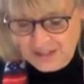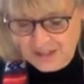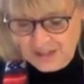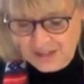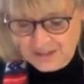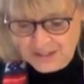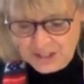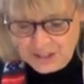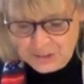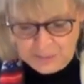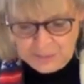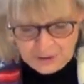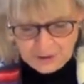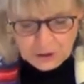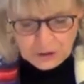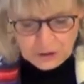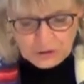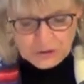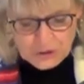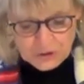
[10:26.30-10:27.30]
The
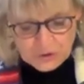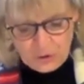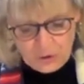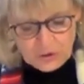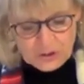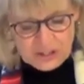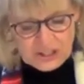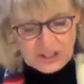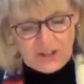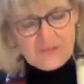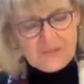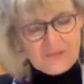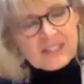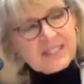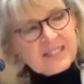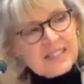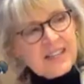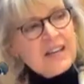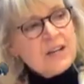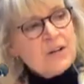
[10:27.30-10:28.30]
spiritual source of the
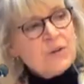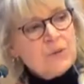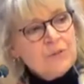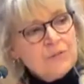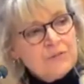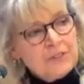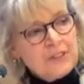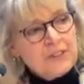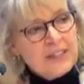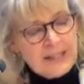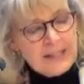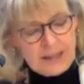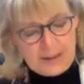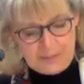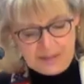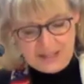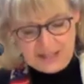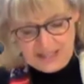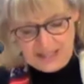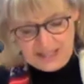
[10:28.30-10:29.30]
sacred
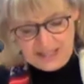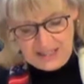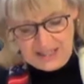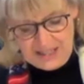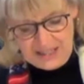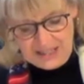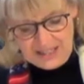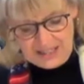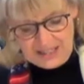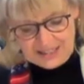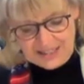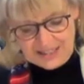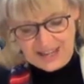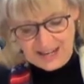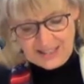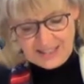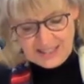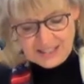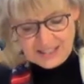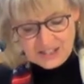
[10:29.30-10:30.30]
flame
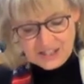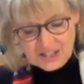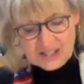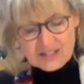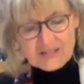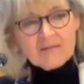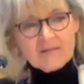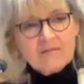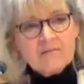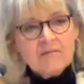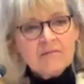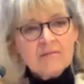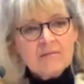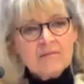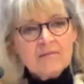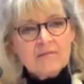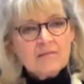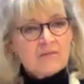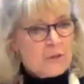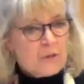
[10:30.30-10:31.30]
ignites
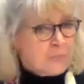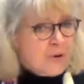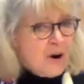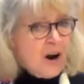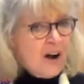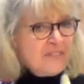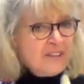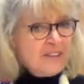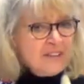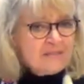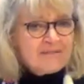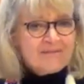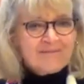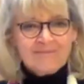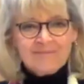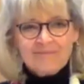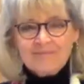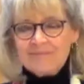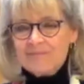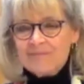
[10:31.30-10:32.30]
the prophet,
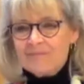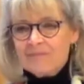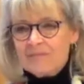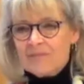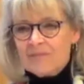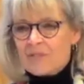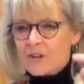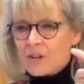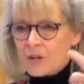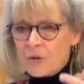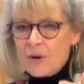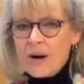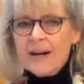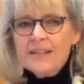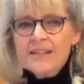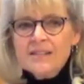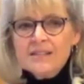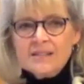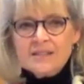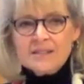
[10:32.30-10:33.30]
the
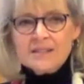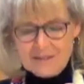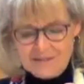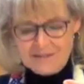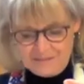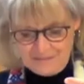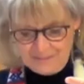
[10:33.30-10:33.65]
Christ,